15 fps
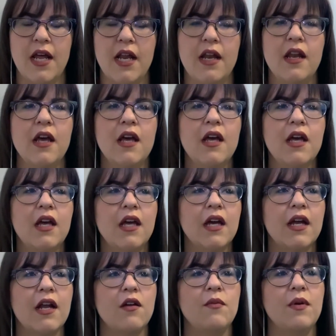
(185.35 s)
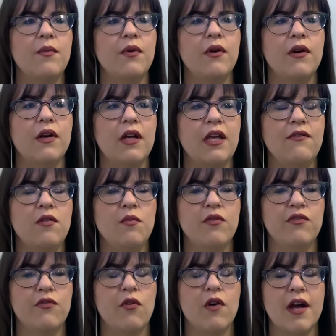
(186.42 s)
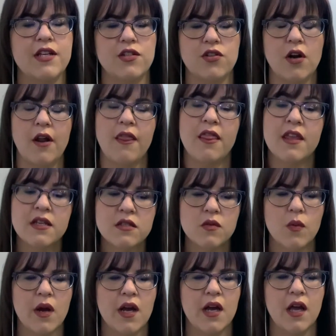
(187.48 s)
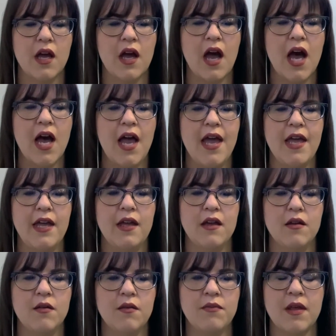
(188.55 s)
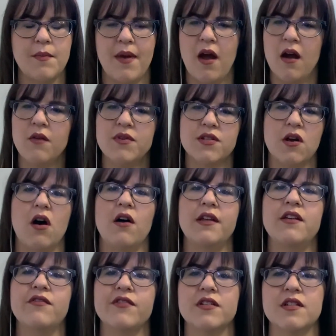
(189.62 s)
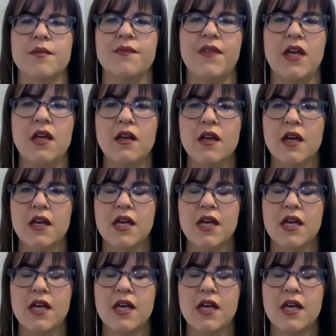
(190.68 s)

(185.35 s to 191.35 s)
And I remember even before I started this work, my heart was calling for something.